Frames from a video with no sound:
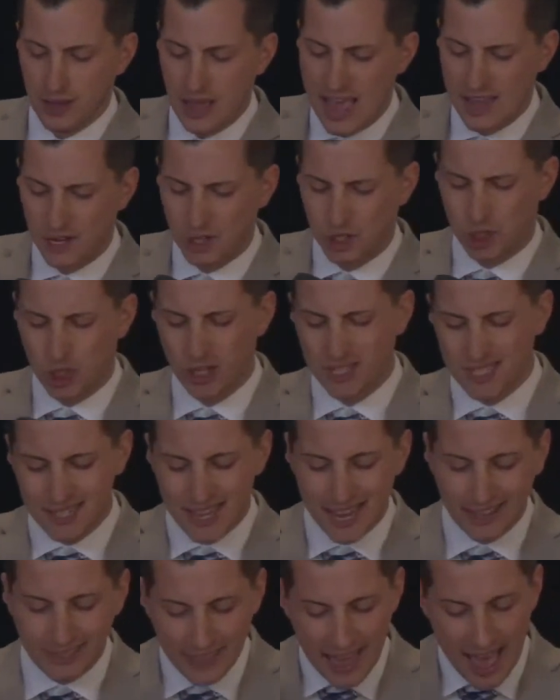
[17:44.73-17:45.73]
And just
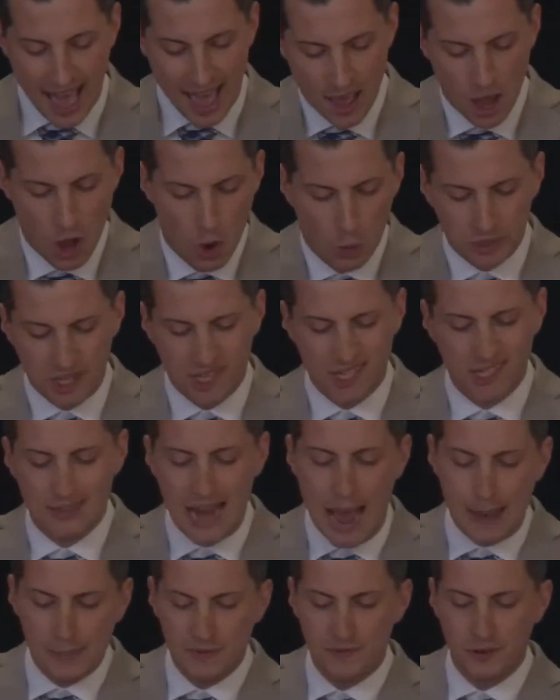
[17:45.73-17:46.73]
like that, with a
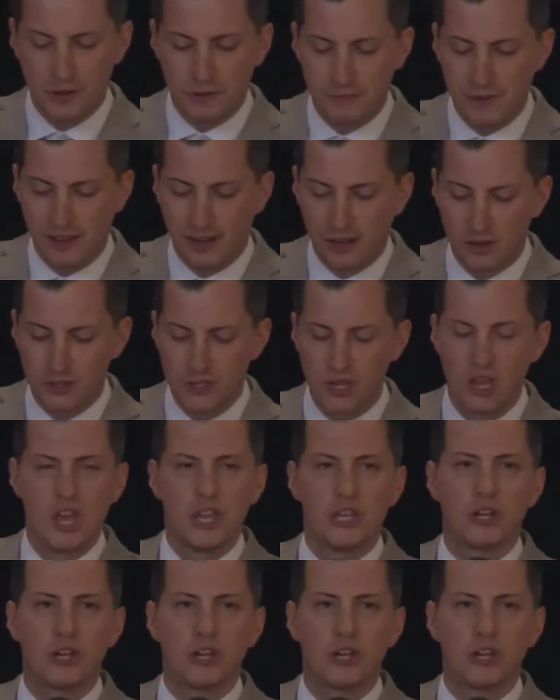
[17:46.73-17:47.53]
snap of your fingers,